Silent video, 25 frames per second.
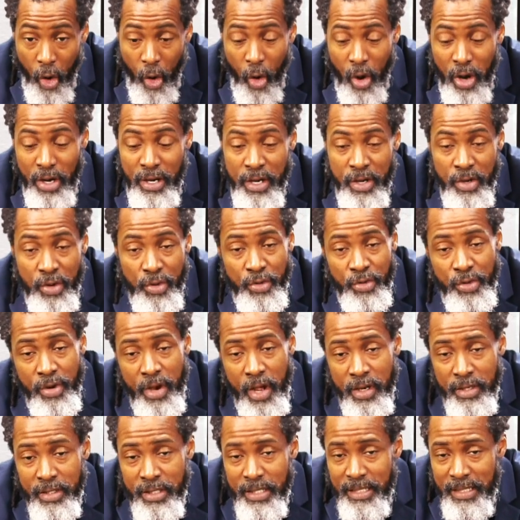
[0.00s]
all the
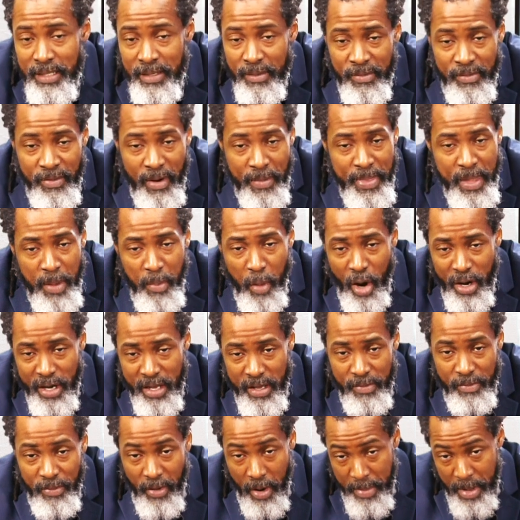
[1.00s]
nutrients from the
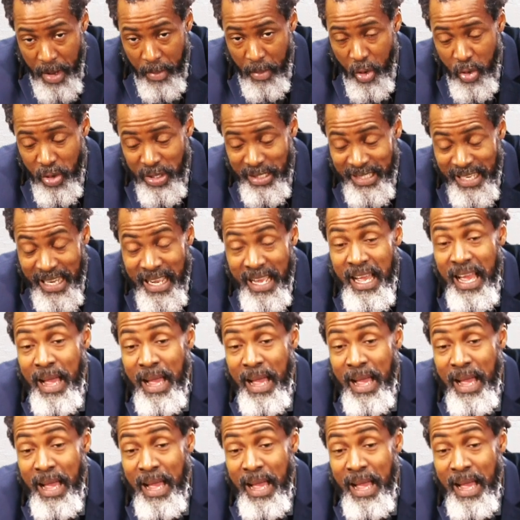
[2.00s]
body, from your bones,